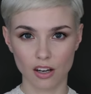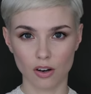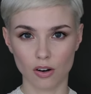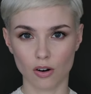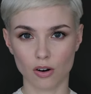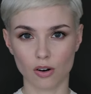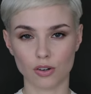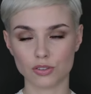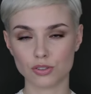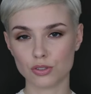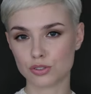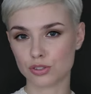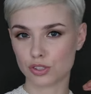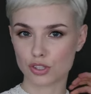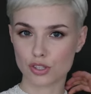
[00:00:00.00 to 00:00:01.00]
on
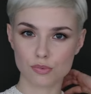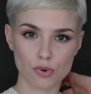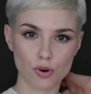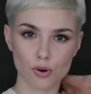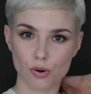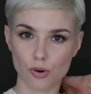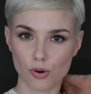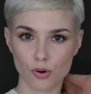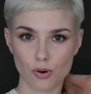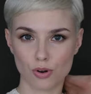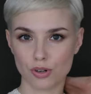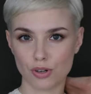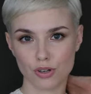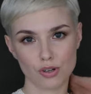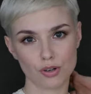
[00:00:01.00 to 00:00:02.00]
YouTube or,
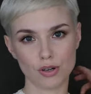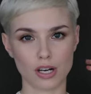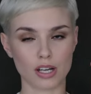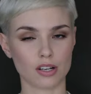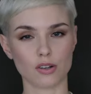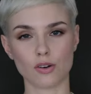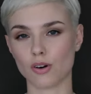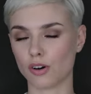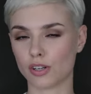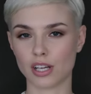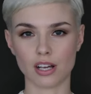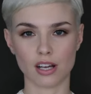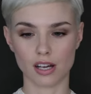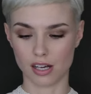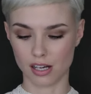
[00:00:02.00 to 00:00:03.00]
I don't know, on
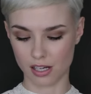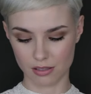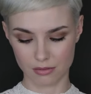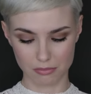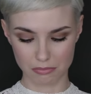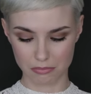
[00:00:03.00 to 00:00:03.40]
her